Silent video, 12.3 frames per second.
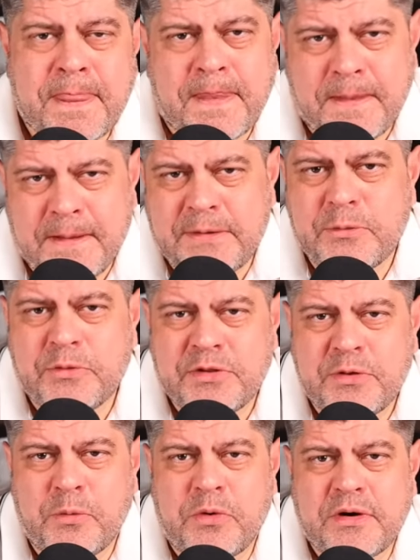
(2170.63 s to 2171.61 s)
they're doing
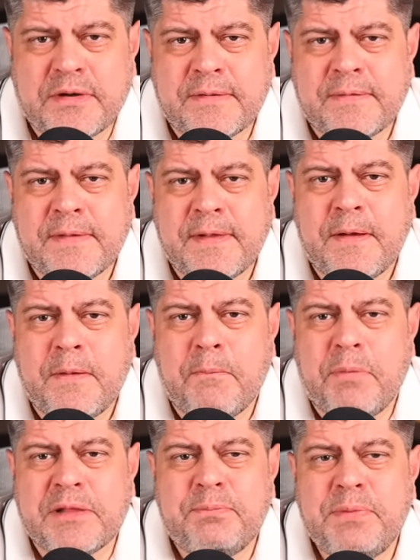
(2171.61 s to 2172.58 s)
their work,
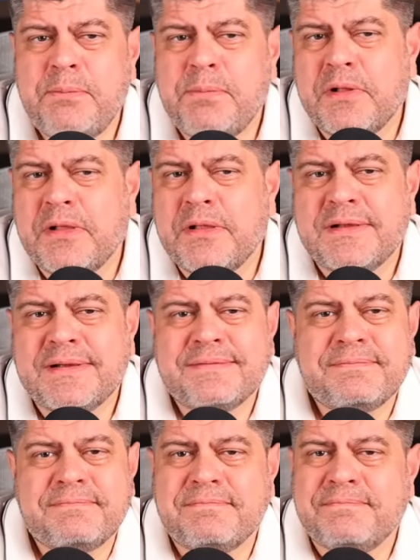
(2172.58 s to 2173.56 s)
but people
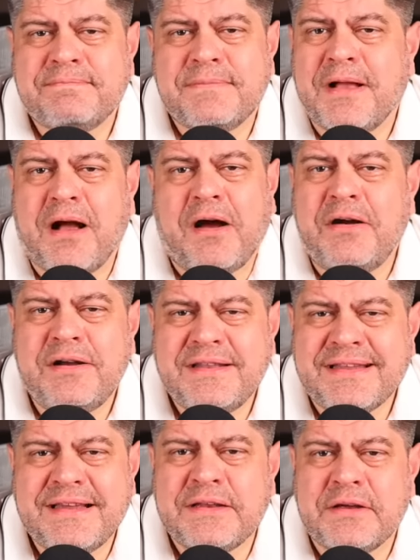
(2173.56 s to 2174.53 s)
aren't
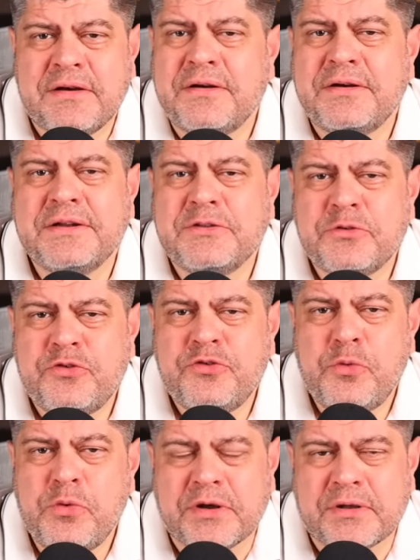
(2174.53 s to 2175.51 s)
in a hurry to
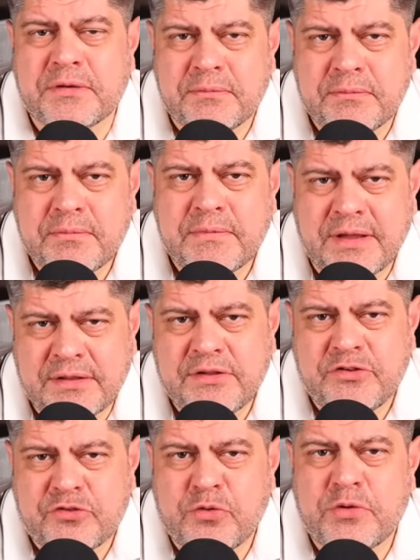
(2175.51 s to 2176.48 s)
join, and the
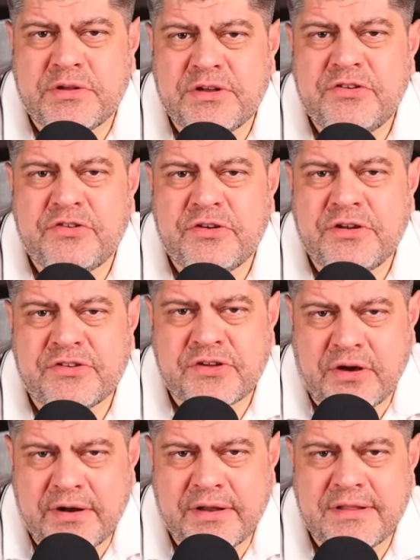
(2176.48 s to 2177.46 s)
shortage is
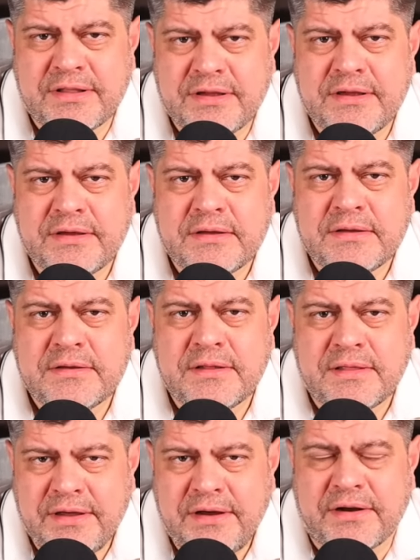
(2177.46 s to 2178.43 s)
currently
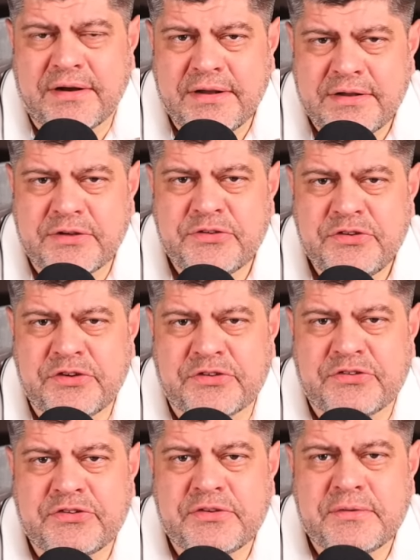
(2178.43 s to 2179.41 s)
there, it
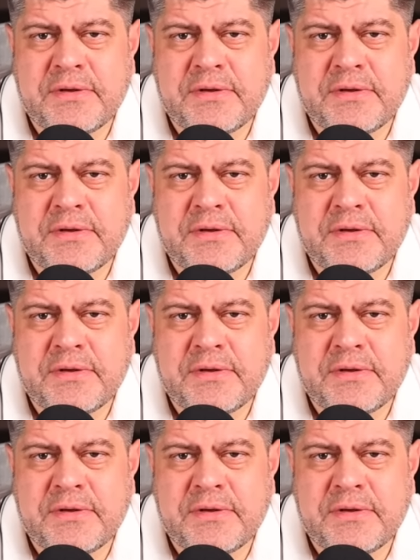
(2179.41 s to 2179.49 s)
exists.